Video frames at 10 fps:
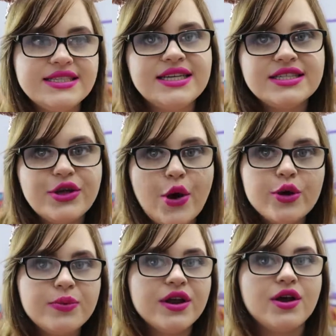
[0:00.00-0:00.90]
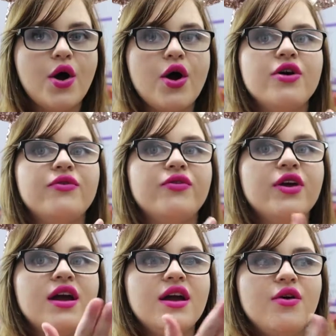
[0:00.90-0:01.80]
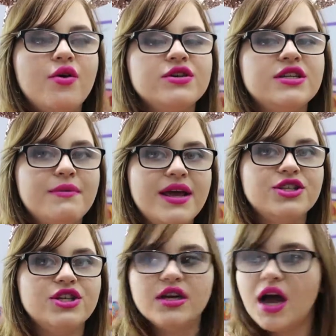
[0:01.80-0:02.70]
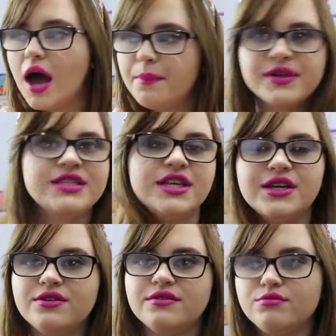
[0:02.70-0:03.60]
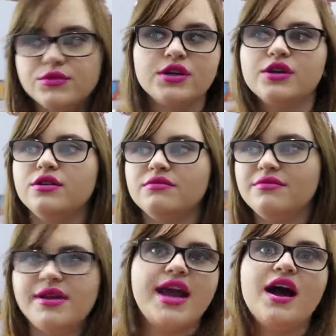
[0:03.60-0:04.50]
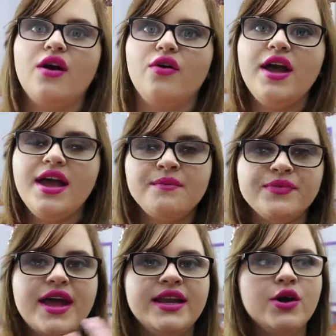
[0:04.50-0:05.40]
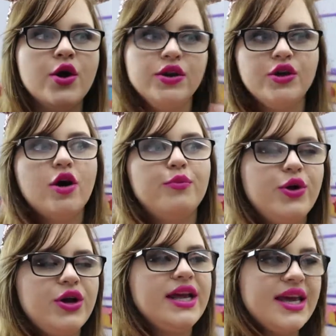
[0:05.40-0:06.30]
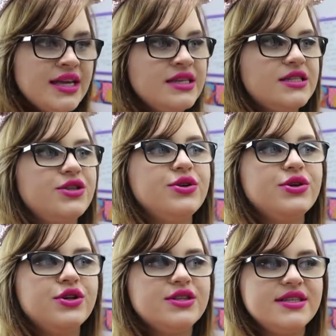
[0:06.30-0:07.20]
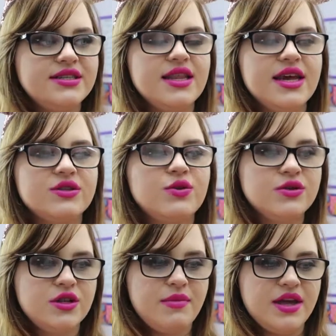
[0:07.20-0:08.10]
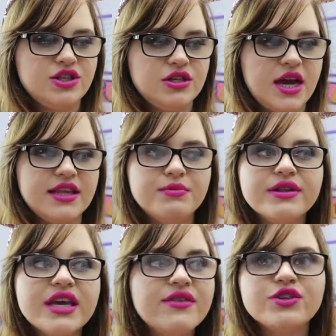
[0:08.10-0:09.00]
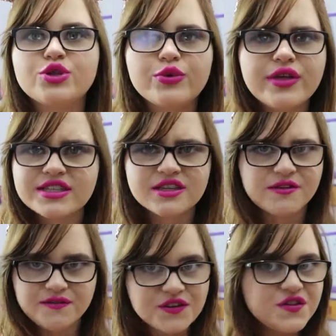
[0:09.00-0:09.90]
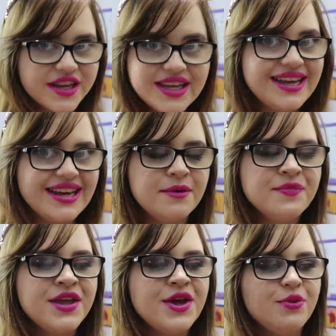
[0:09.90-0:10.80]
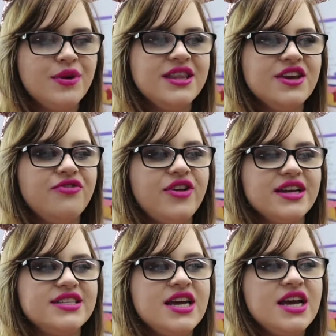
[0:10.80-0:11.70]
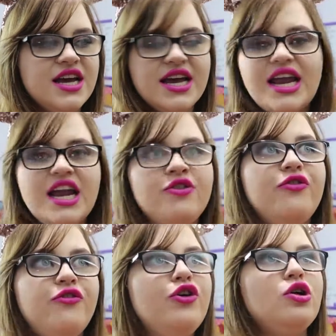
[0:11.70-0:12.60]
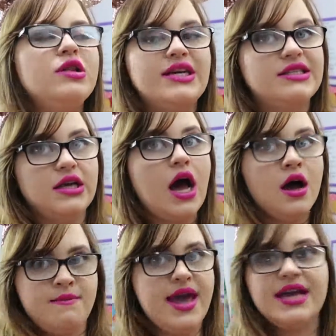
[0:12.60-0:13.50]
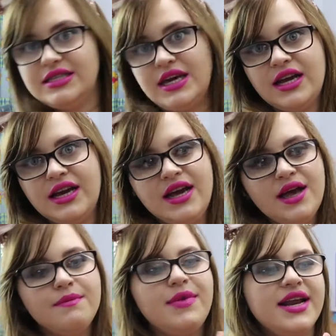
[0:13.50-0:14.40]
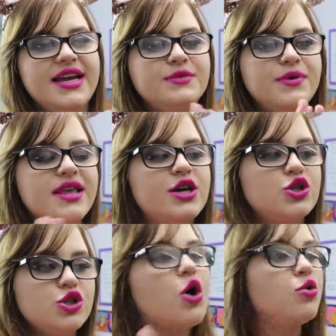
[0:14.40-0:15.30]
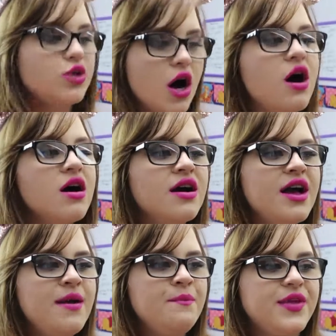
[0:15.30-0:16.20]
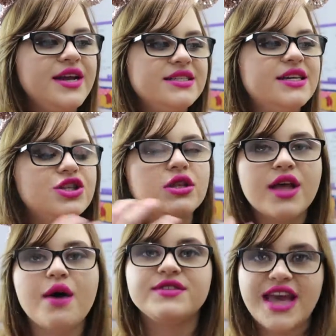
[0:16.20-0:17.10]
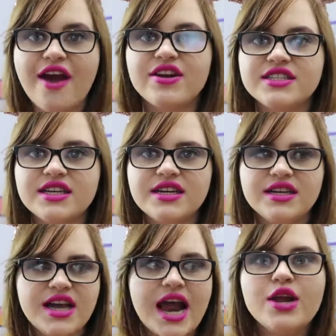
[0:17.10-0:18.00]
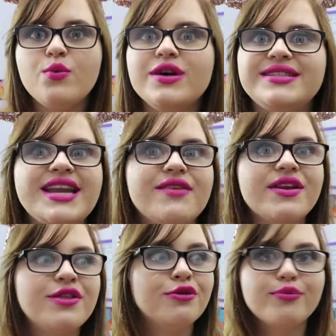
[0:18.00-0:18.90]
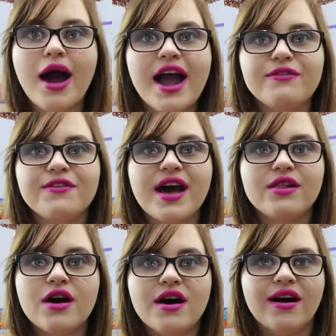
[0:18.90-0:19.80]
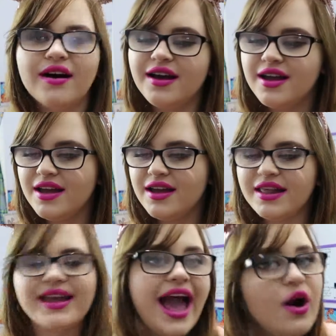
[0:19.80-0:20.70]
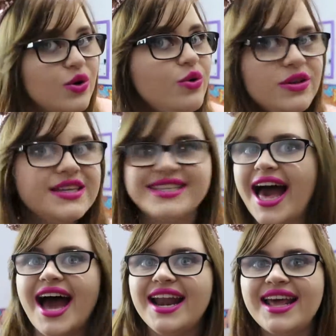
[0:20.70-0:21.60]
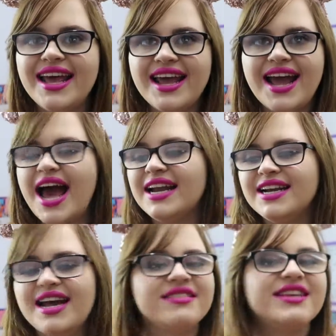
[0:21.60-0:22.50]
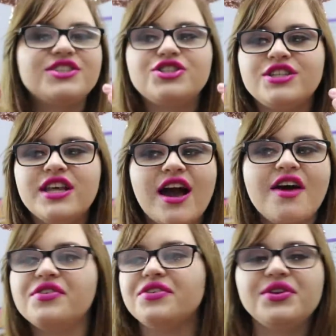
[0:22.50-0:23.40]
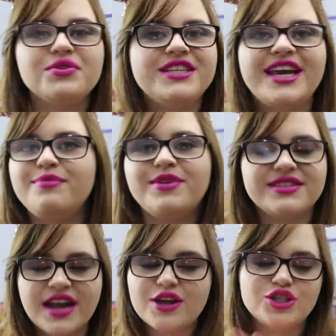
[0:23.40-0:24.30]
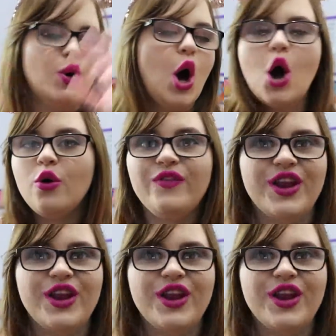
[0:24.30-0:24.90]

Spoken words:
since the opening of Haunted Mansion up until, you know, now. And he only got put into Disneyland's Haunted Mansion, I believe in 2015, when the effect in full is amazing. But he's been there so long, and he's such a loved character, and he wasn't even in the ride for that long. Like, how cool is that? And there's just like other little tidbits that I could do a whole